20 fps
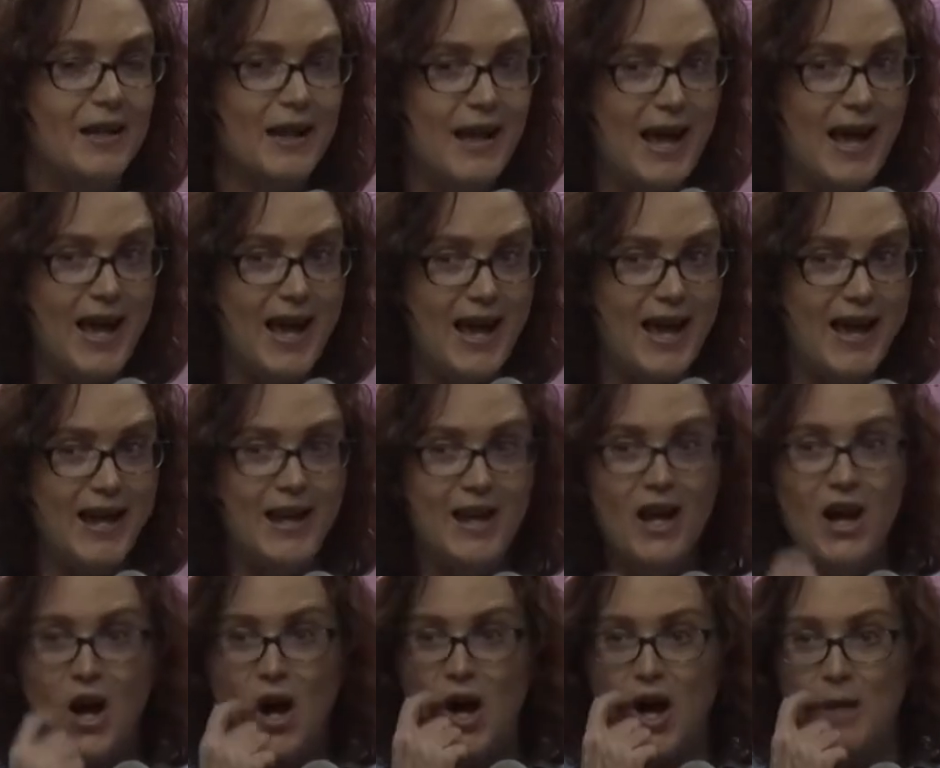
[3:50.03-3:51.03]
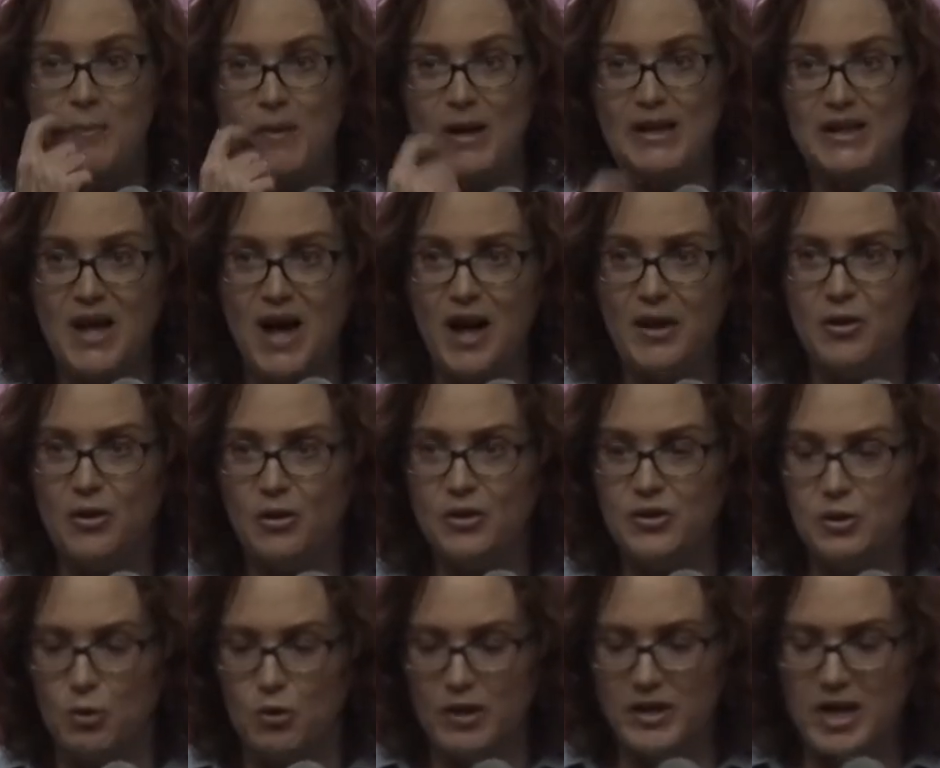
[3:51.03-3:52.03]
hey, on
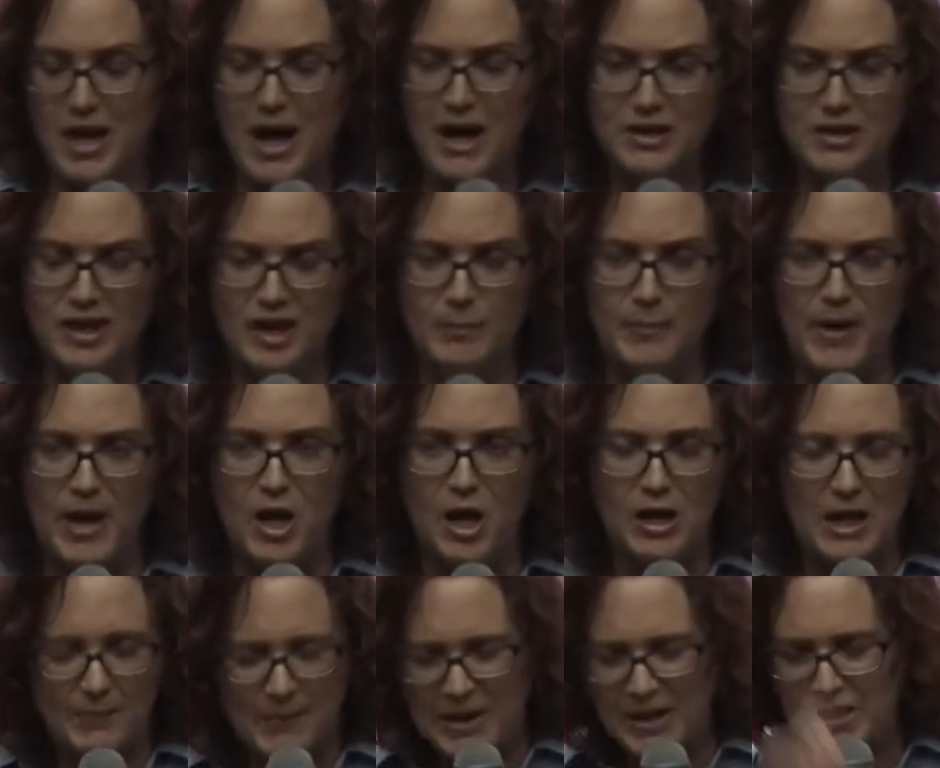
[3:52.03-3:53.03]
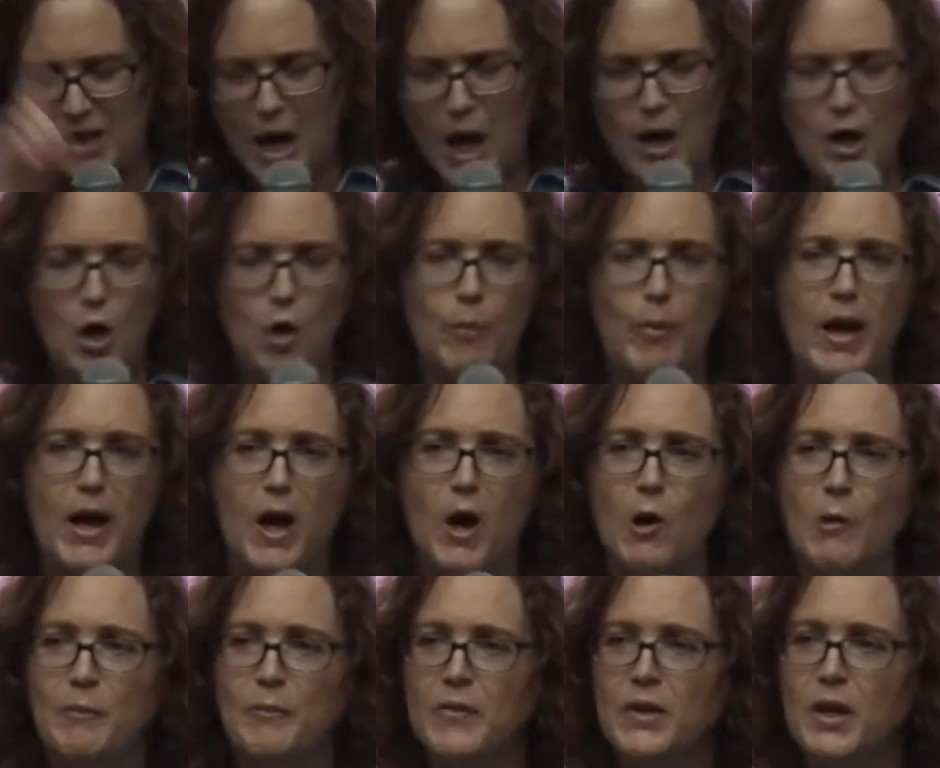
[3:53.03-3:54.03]
McDonald's or Taco
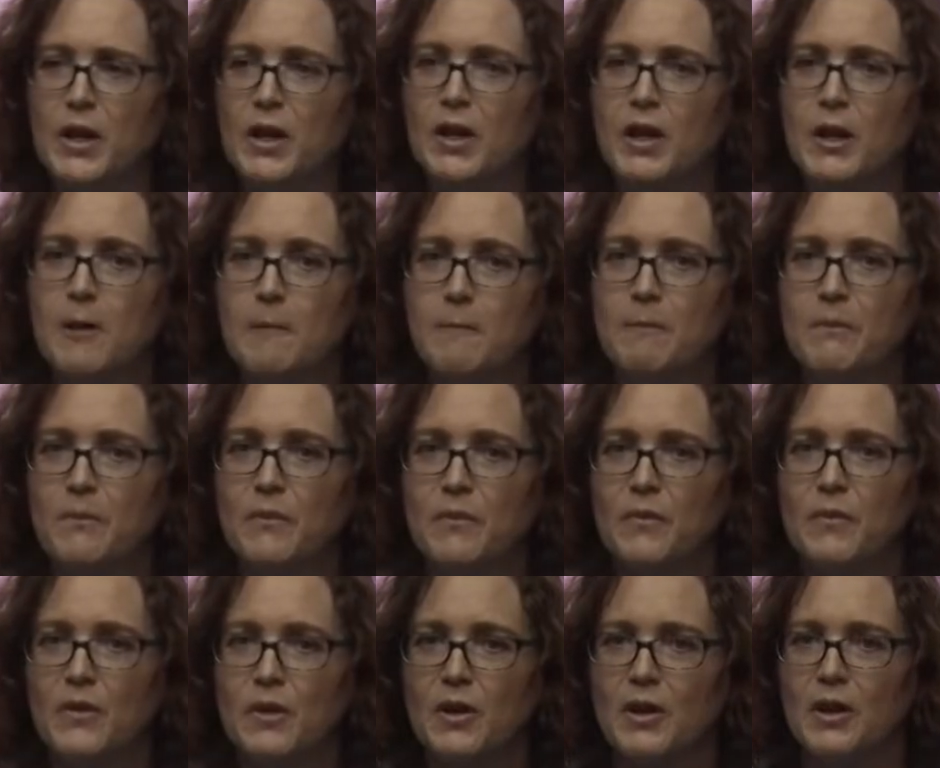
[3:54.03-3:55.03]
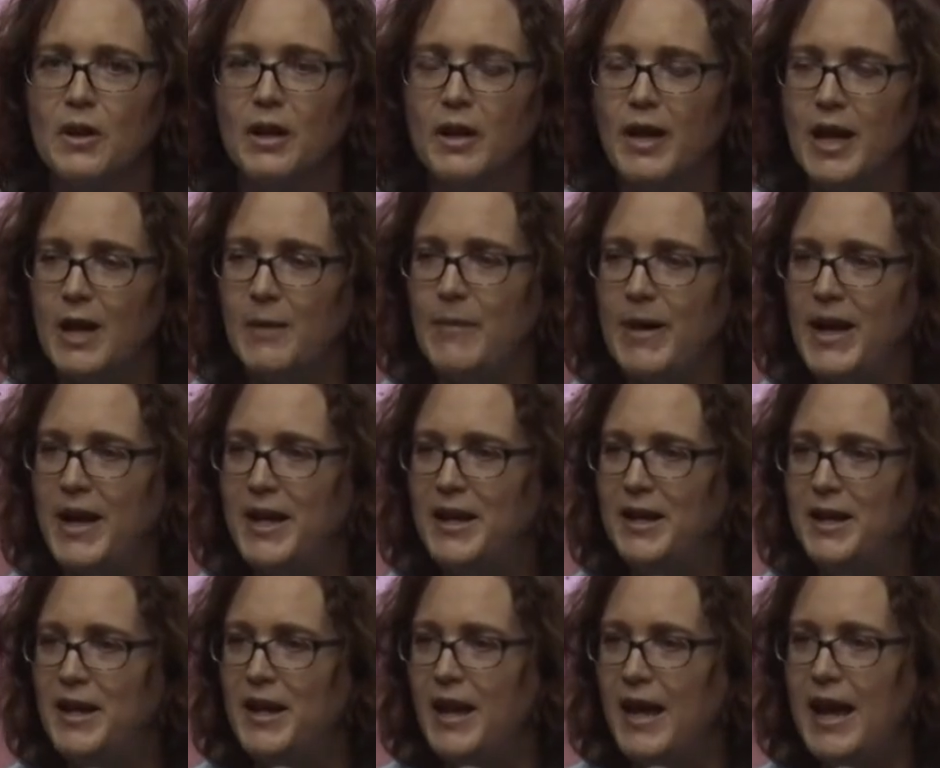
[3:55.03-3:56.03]
Bell. Amen.
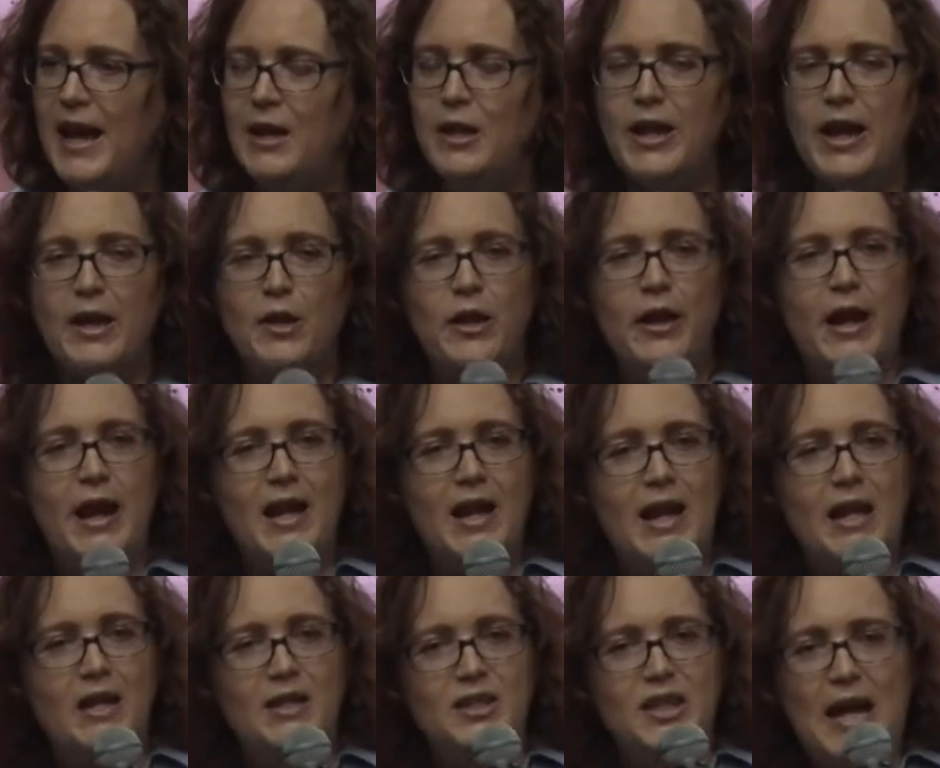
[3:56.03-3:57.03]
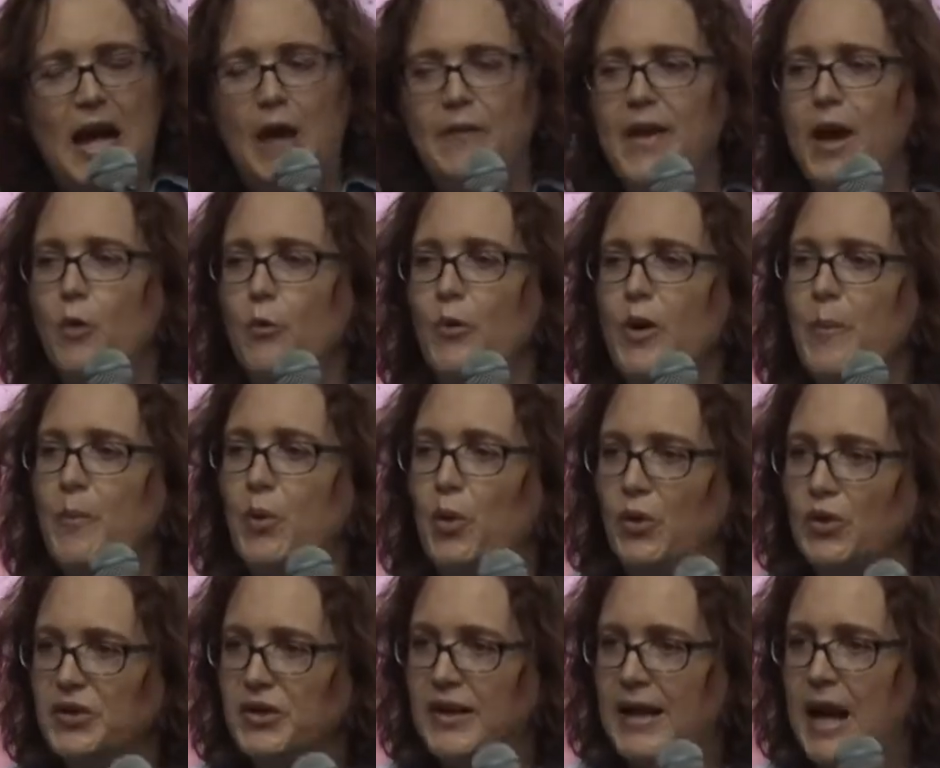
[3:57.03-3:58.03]
And see how that
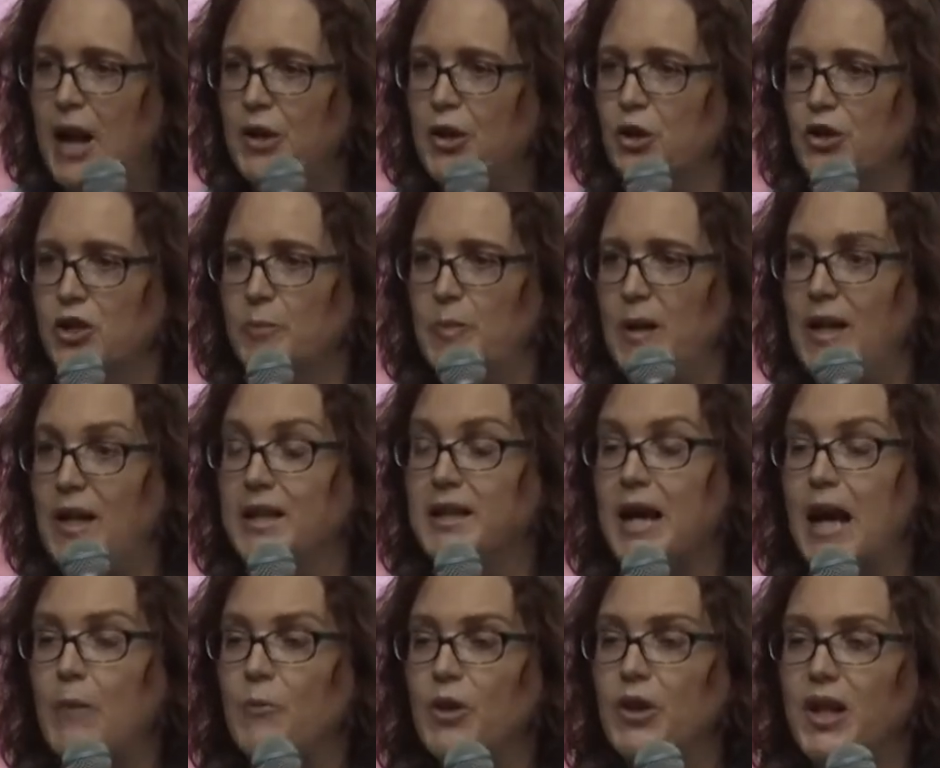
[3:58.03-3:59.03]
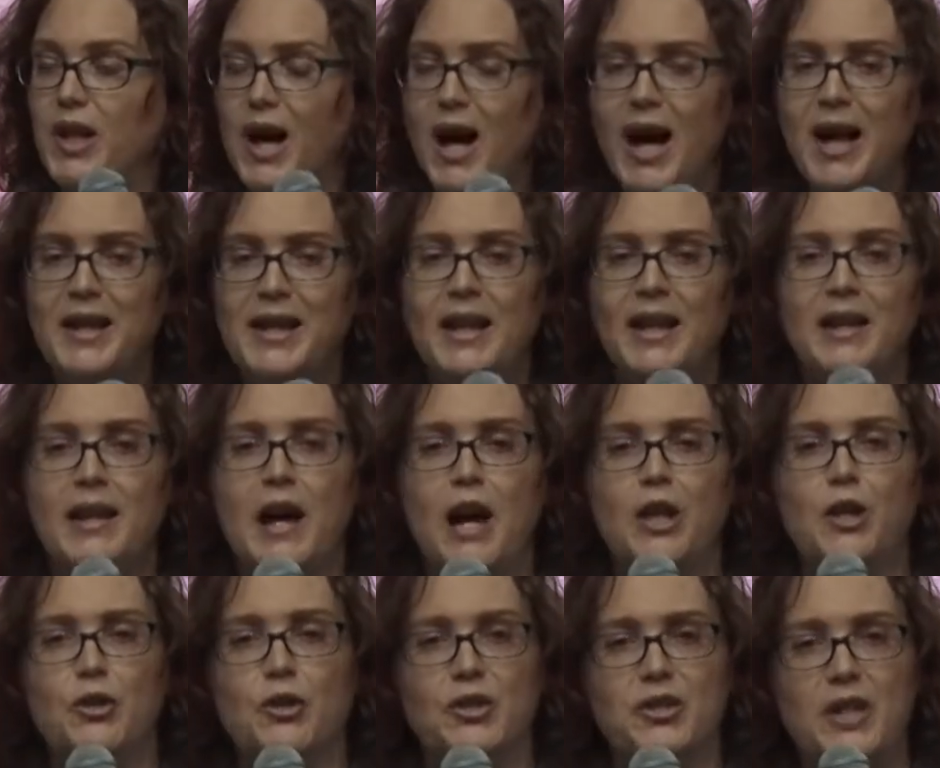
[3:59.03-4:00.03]
ripples. Now you're spending time with God. Now you're